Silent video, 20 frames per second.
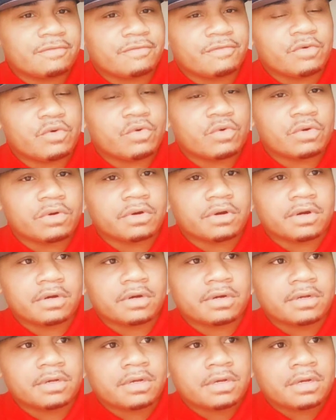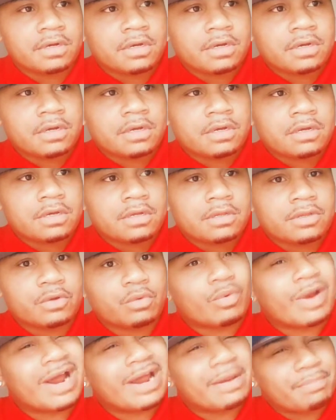for the
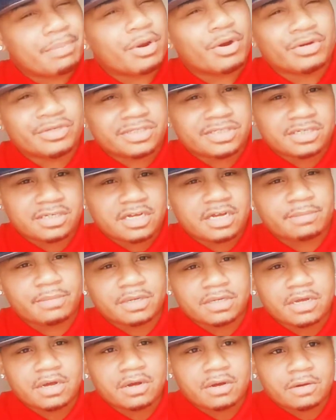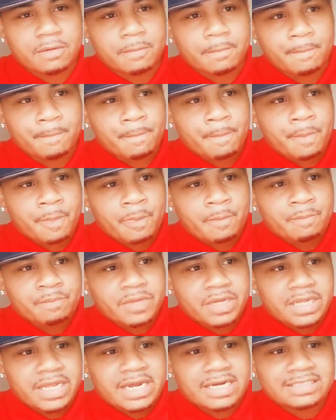right person to come along. A lot
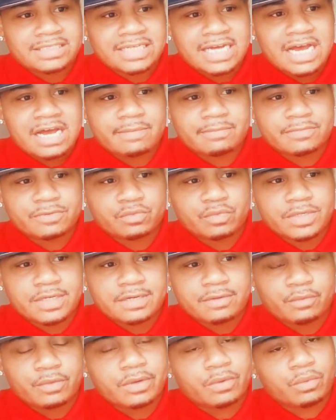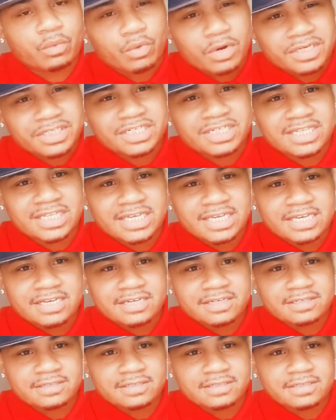of times we rush things,
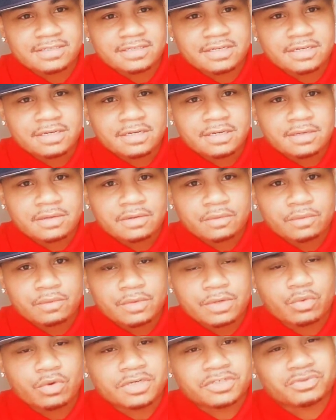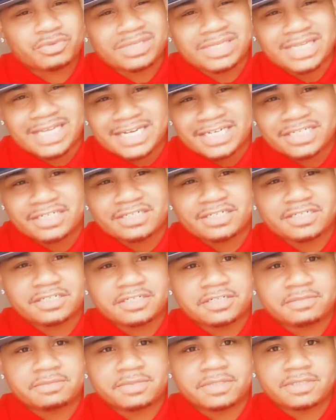we rush relationships,
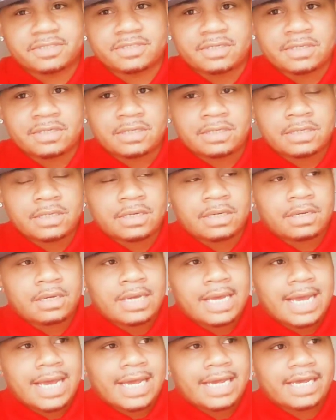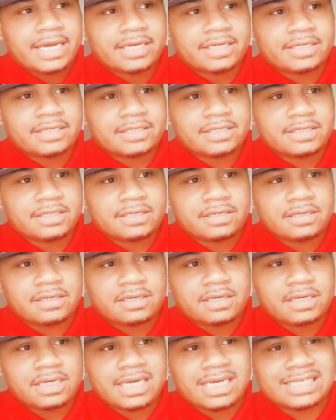and
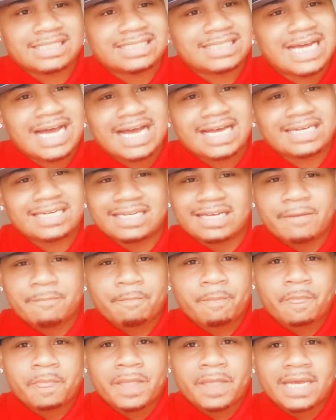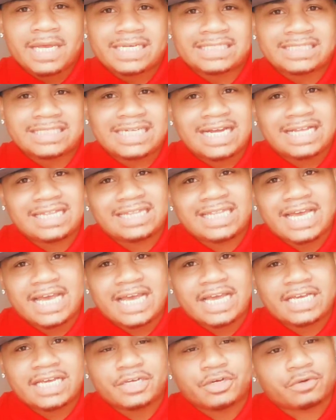it's not that
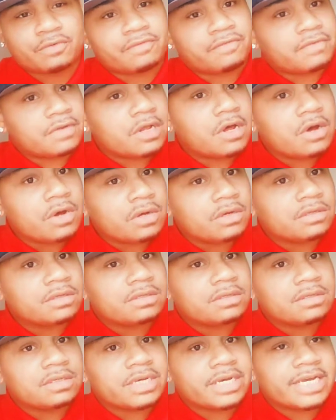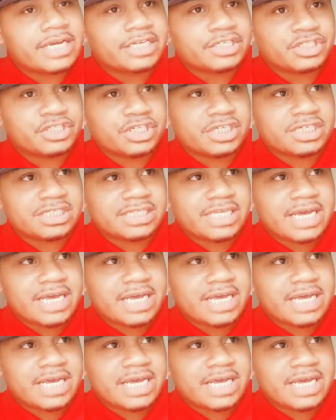you're flawed. It's just that